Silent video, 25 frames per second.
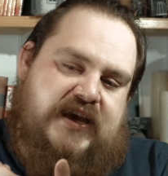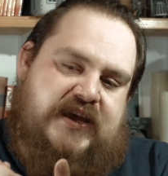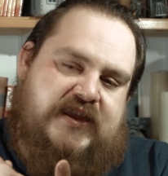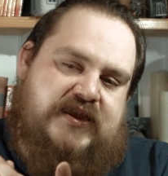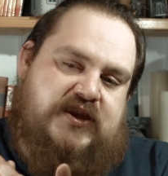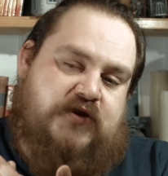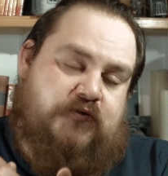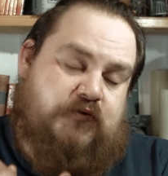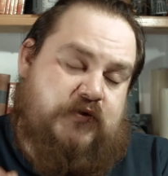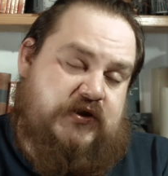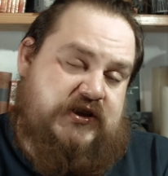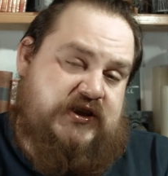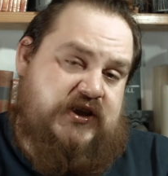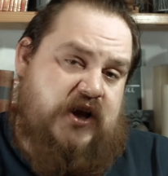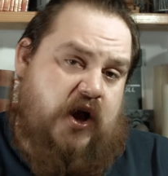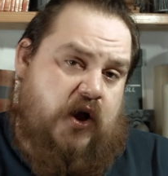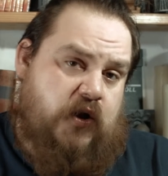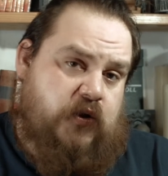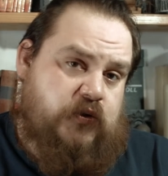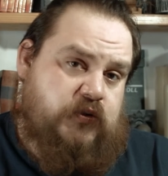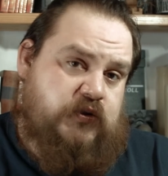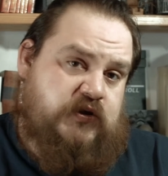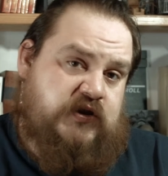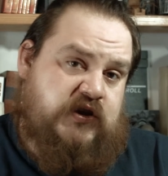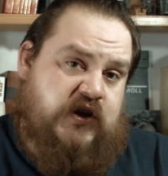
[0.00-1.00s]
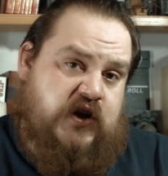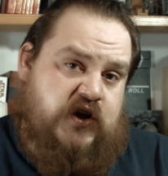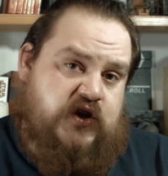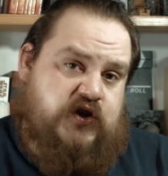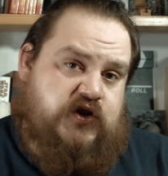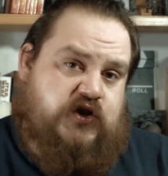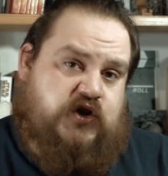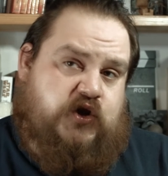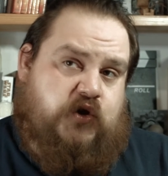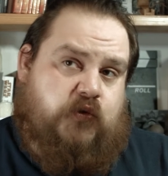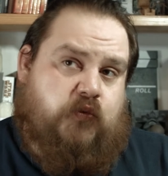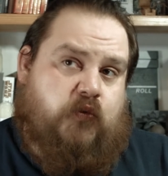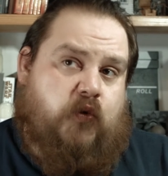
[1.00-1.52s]
the result
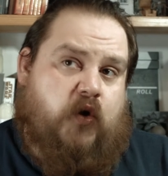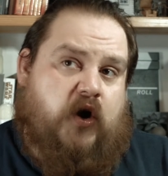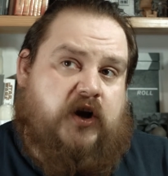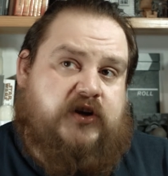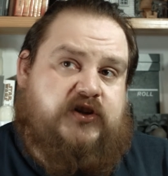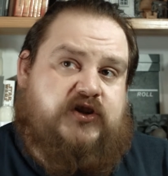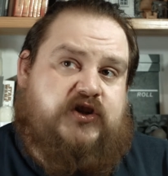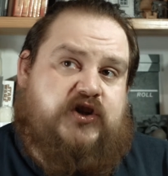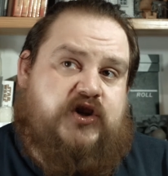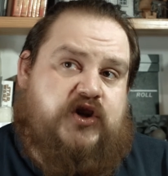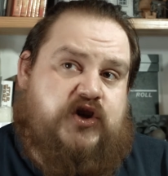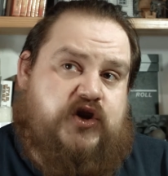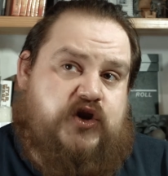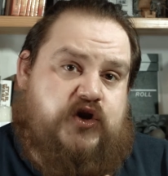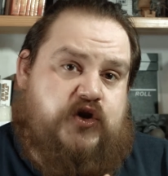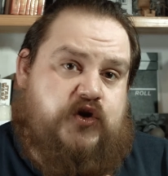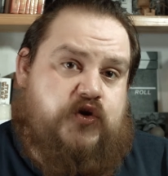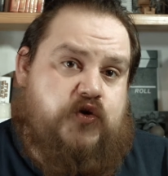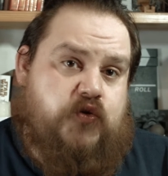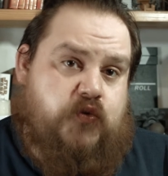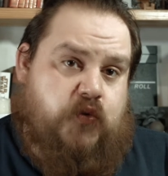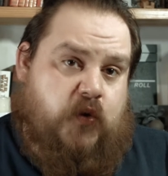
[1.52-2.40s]
to what you